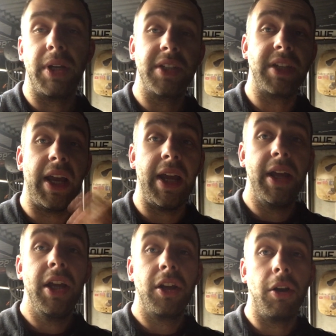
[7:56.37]
But like I say,
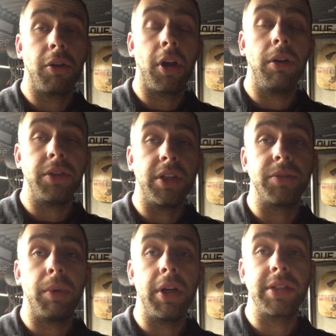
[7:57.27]
Coca-Cola
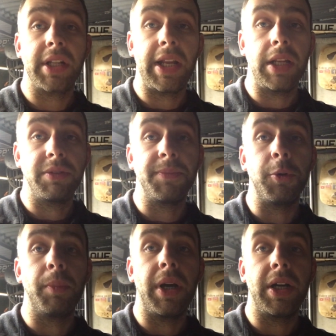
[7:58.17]
does work to clean up
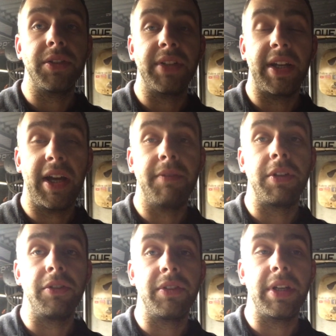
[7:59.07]
small parts, and I have
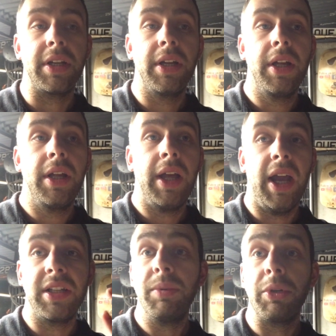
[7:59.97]
used it,
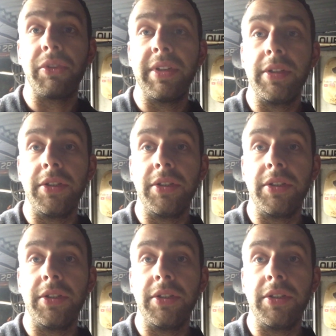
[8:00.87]
and I will continue